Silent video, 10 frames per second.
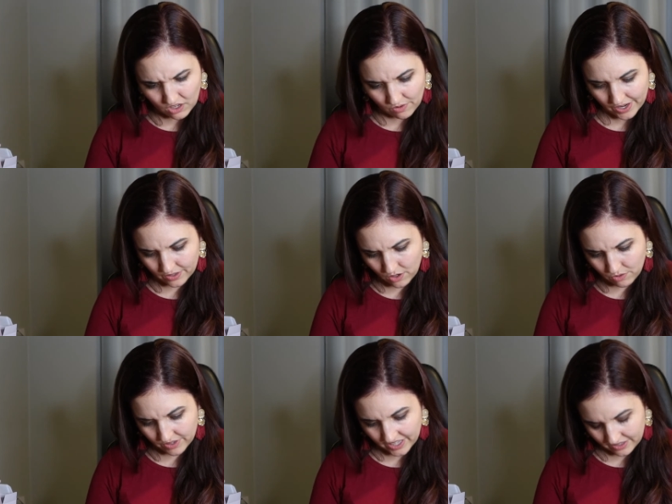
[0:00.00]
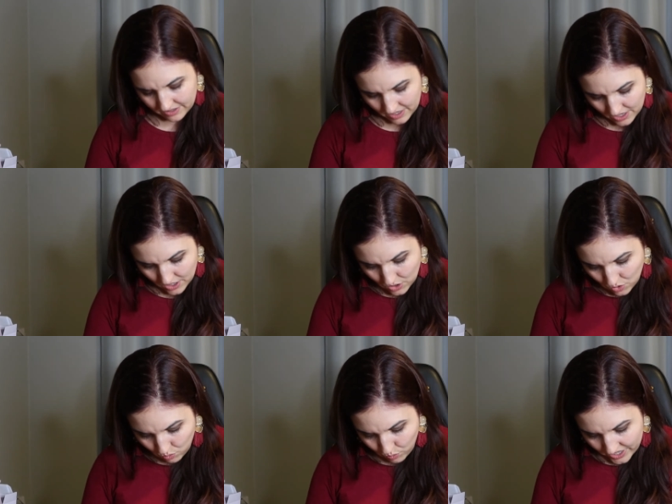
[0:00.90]
All right, oh, okay.
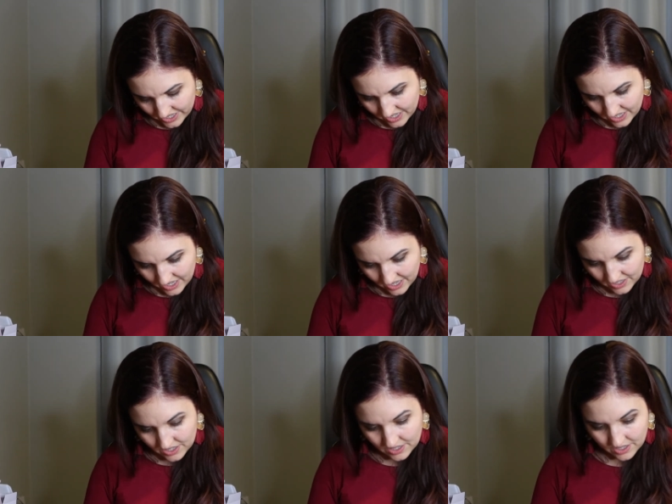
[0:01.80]
We got